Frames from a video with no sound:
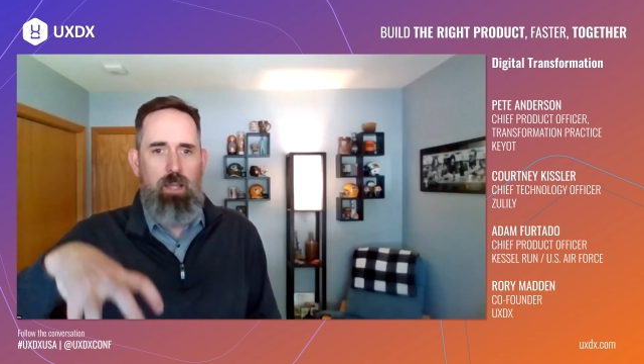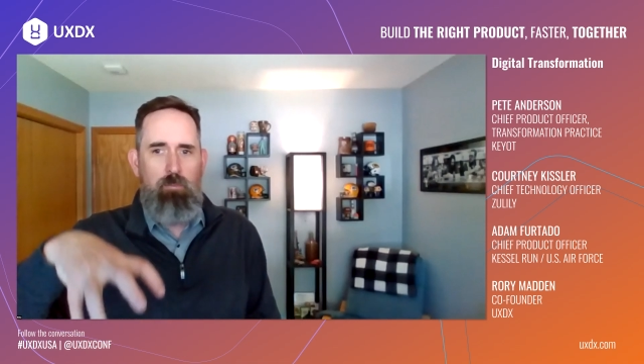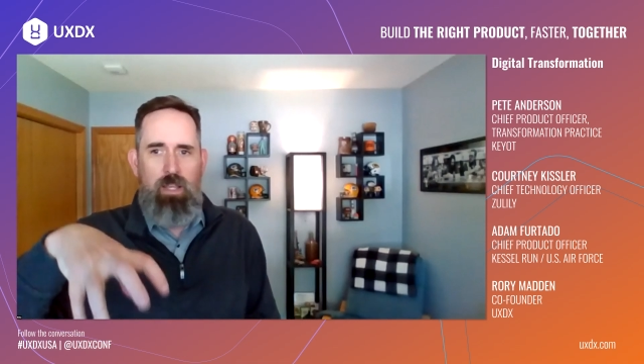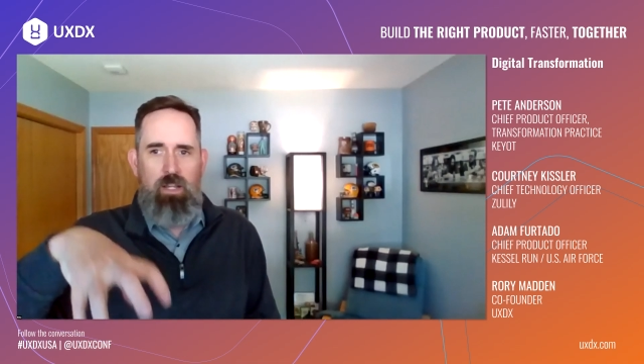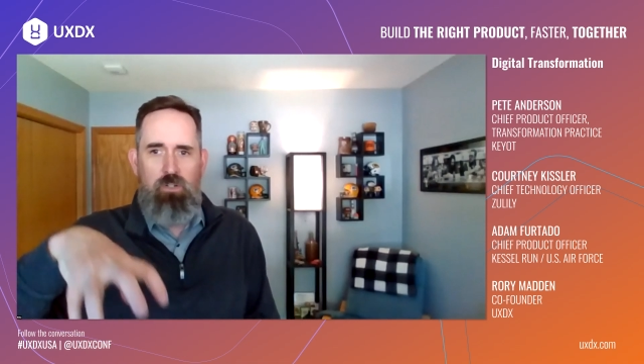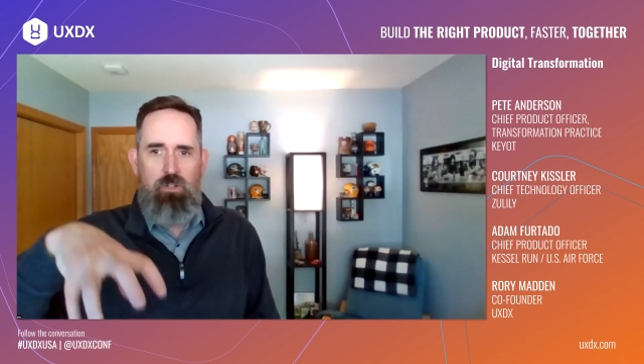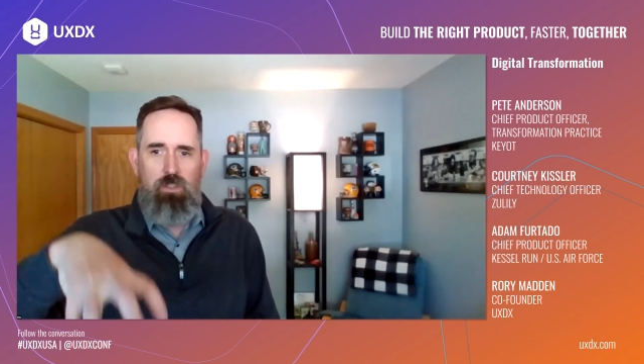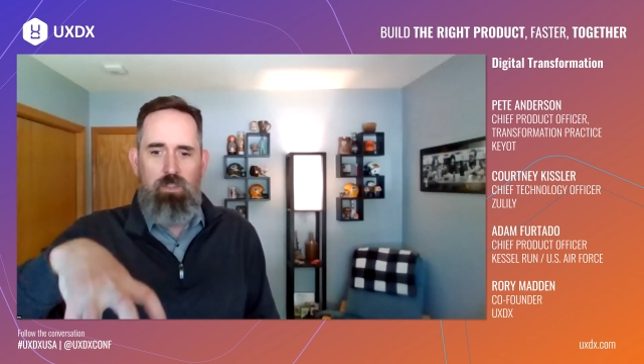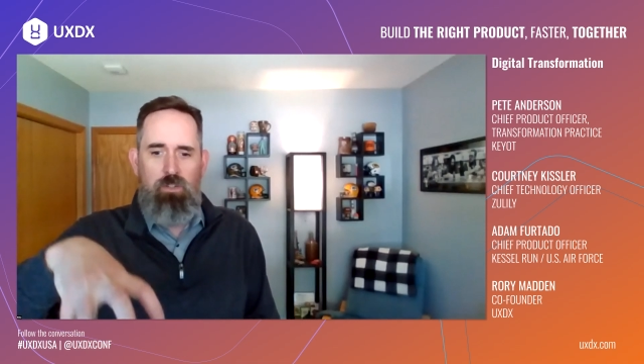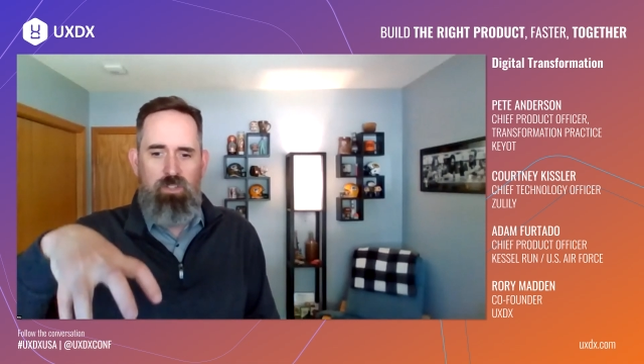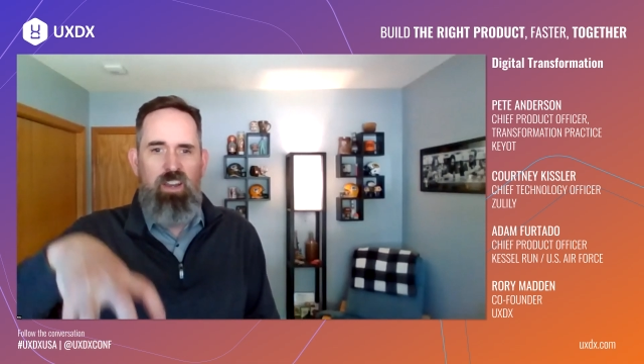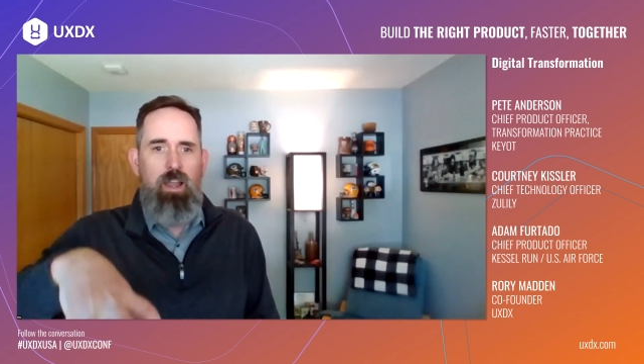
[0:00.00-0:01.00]
and make sure that
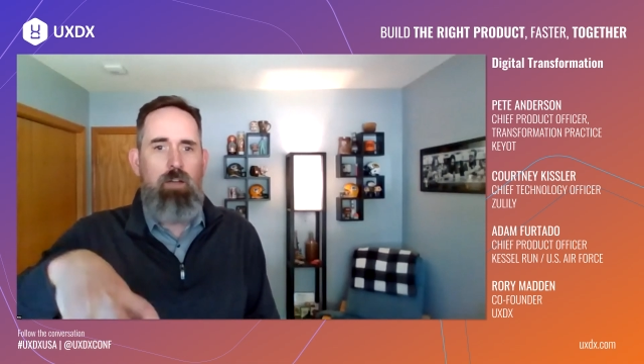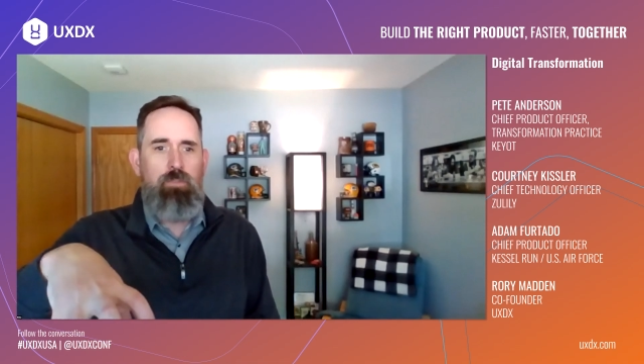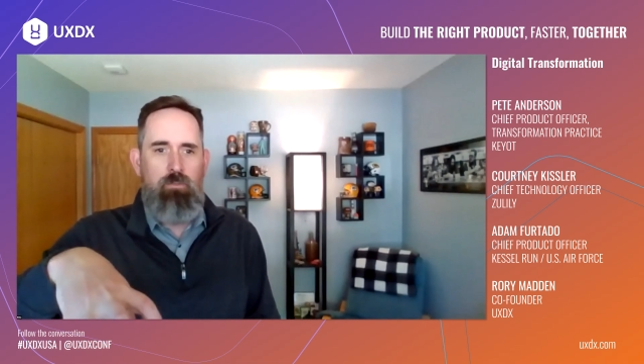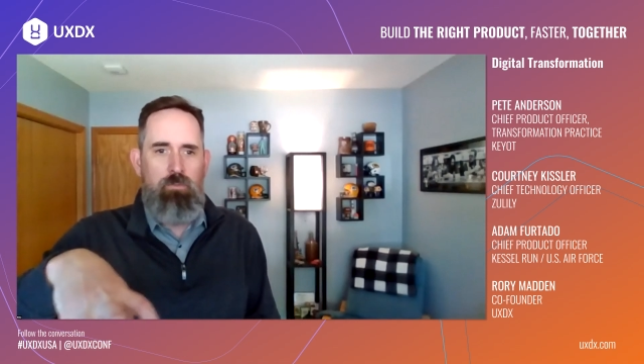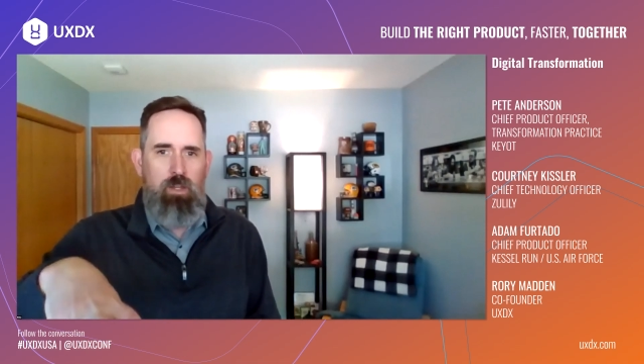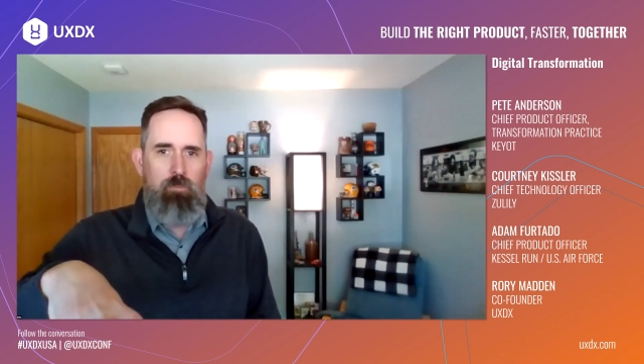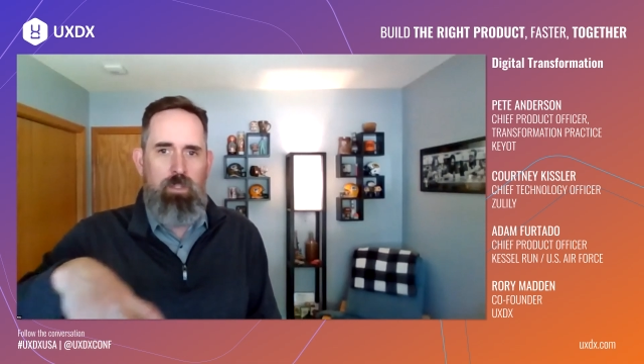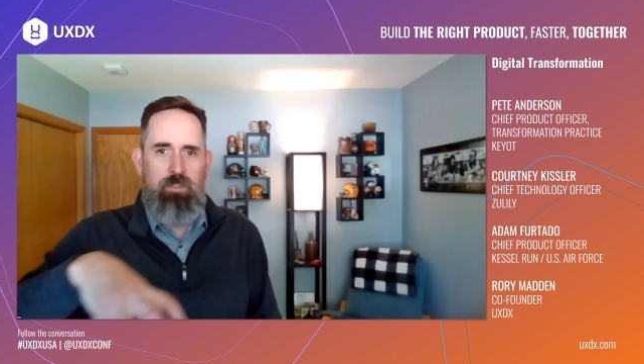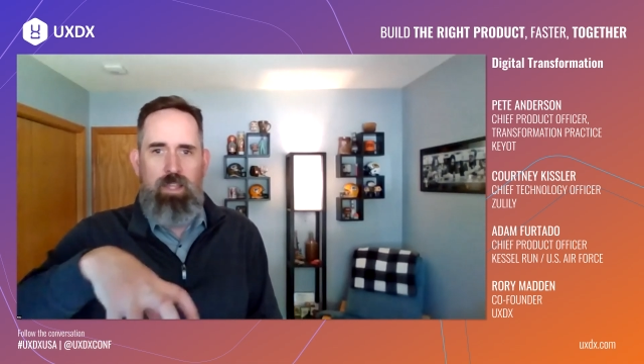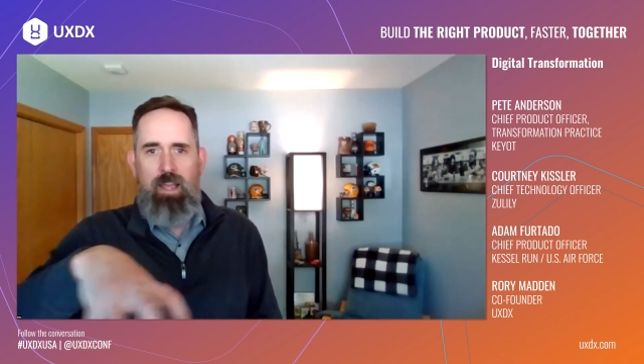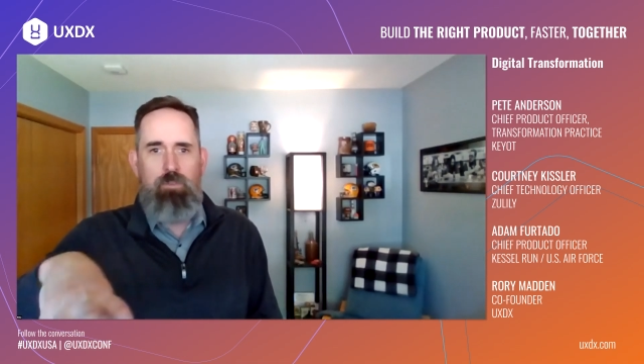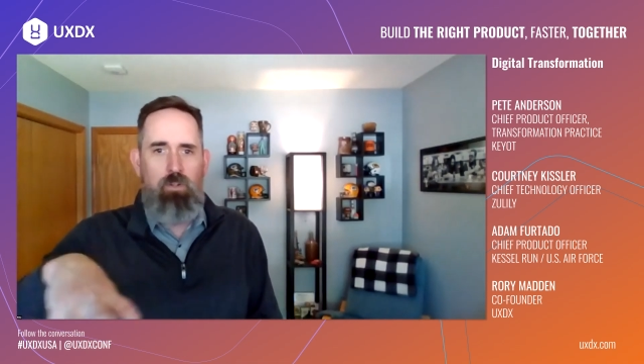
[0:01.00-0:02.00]
there's enough of them
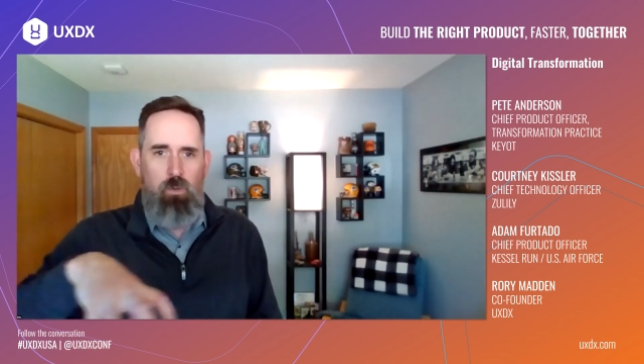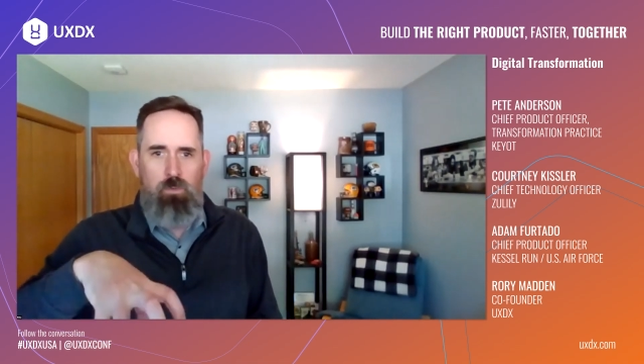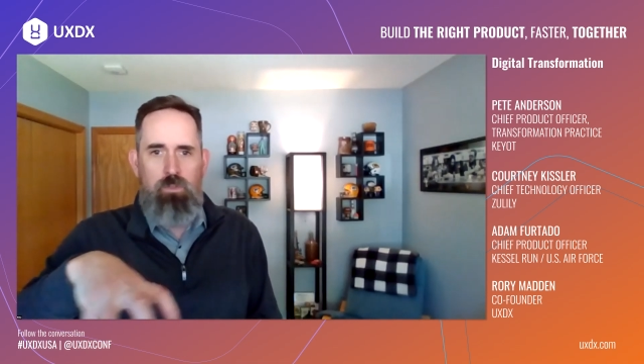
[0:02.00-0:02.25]
that they have their